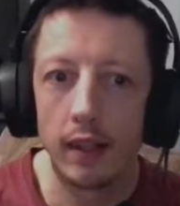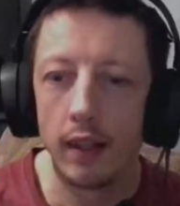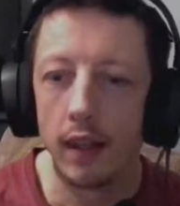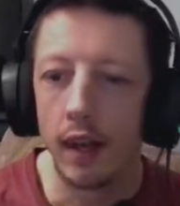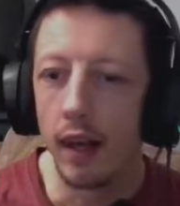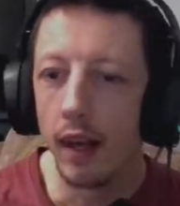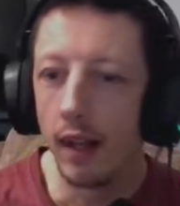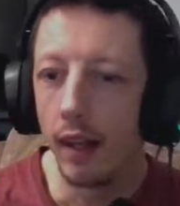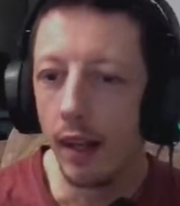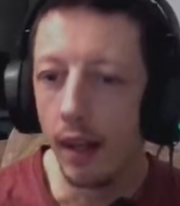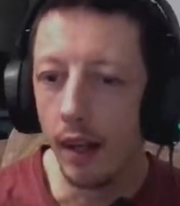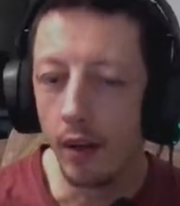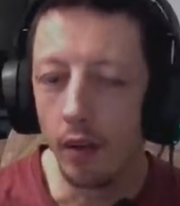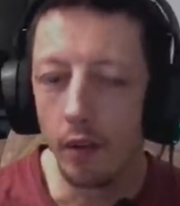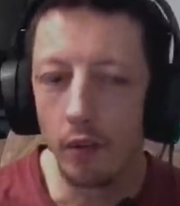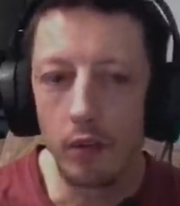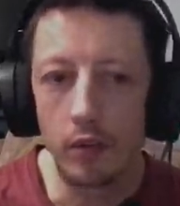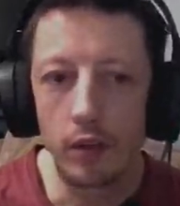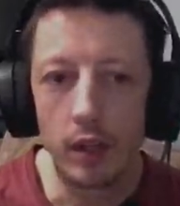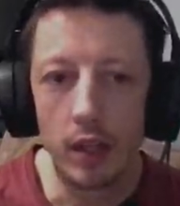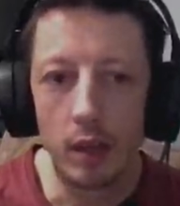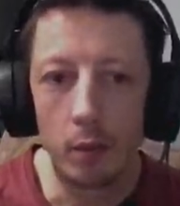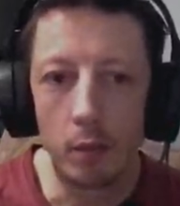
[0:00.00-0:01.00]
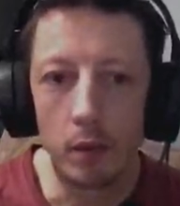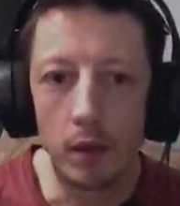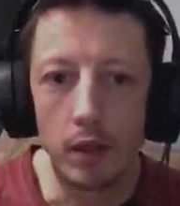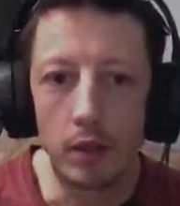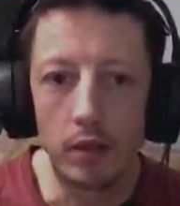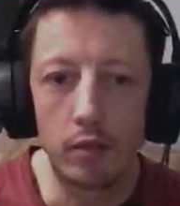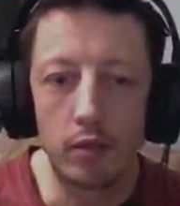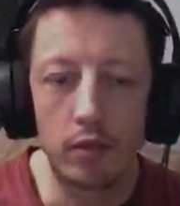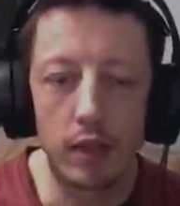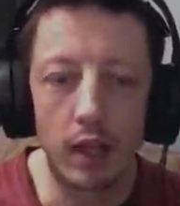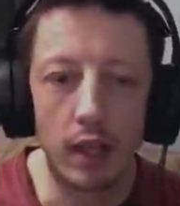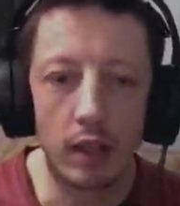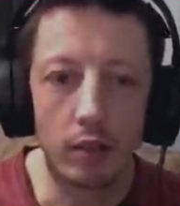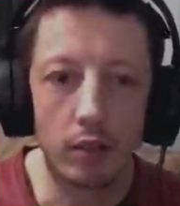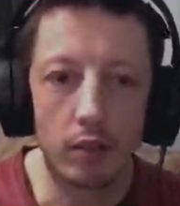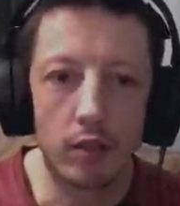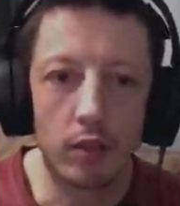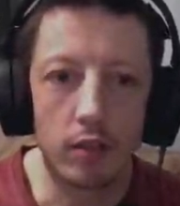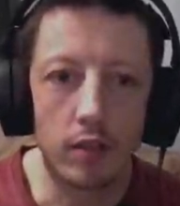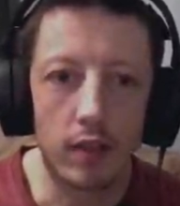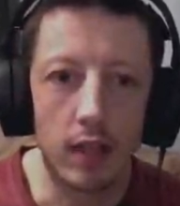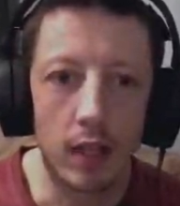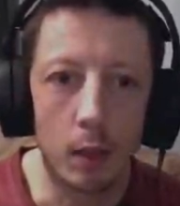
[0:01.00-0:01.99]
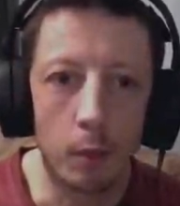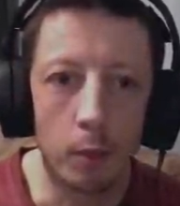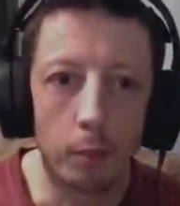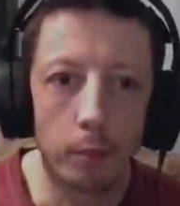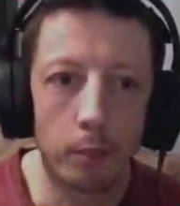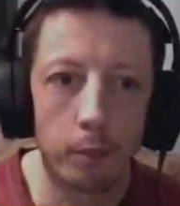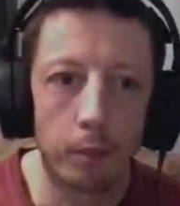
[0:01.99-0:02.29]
and then obviously give me a chance to see them